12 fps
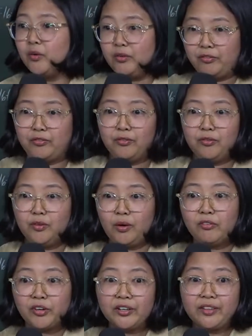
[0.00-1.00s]
if you
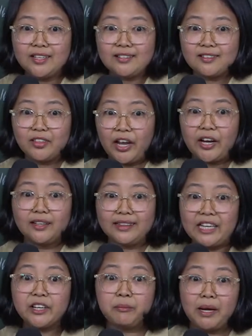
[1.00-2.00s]
have heard this,
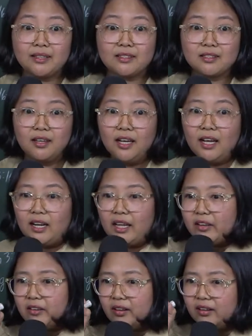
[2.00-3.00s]
tear, mites.
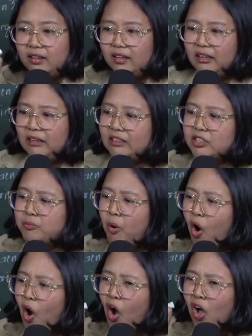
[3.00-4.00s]
Like
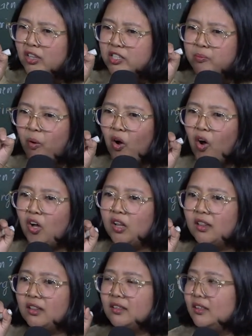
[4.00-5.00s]
small,
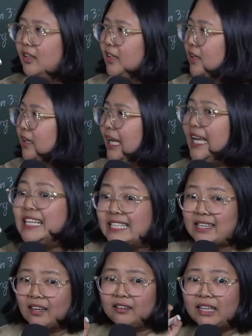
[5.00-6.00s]
small
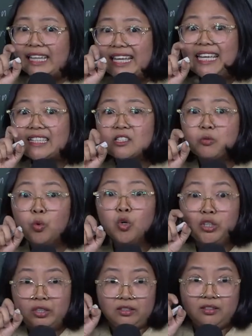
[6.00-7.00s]
insect that eats
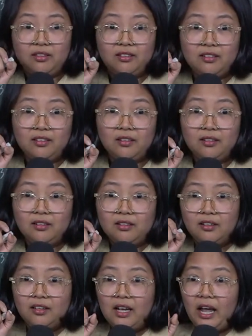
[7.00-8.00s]
wood.
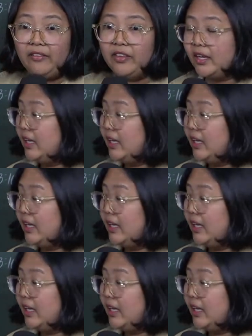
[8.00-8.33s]
And then